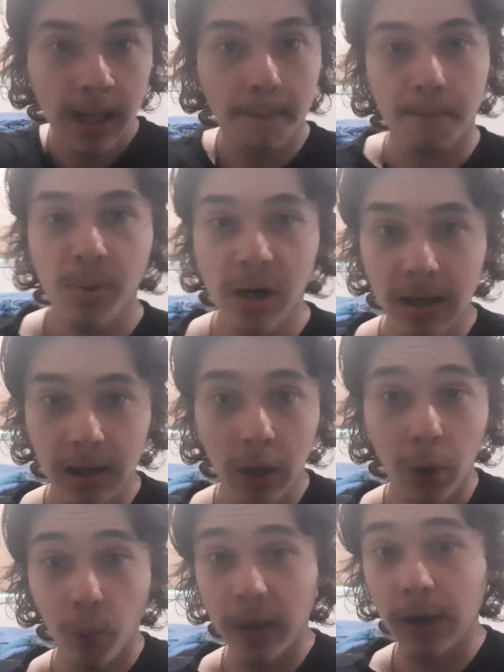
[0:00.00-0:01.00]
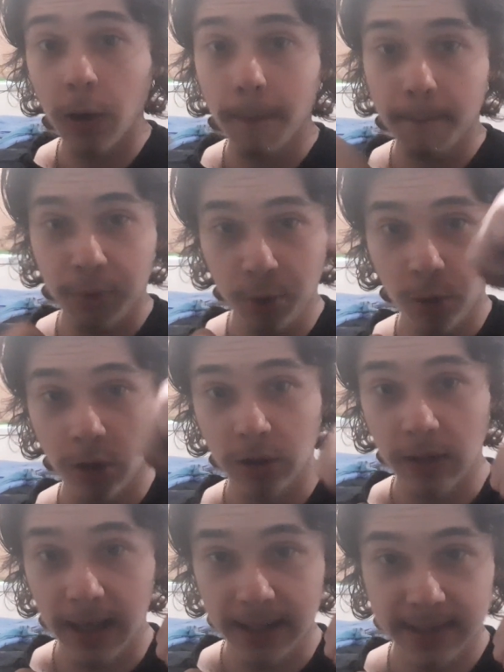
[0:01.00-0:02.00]
But we got
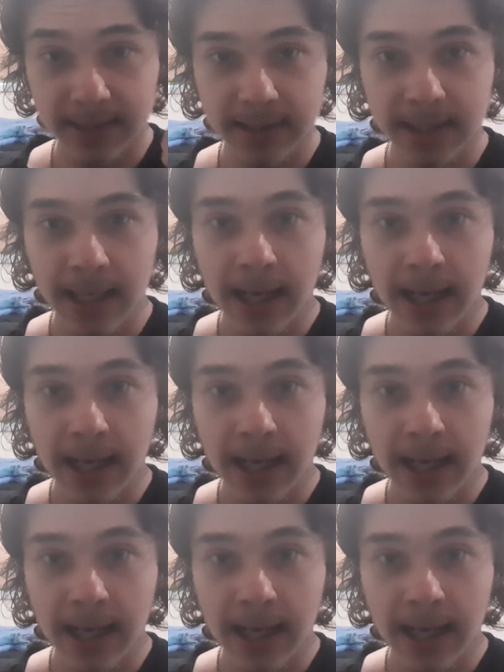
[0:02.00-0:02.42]
progress.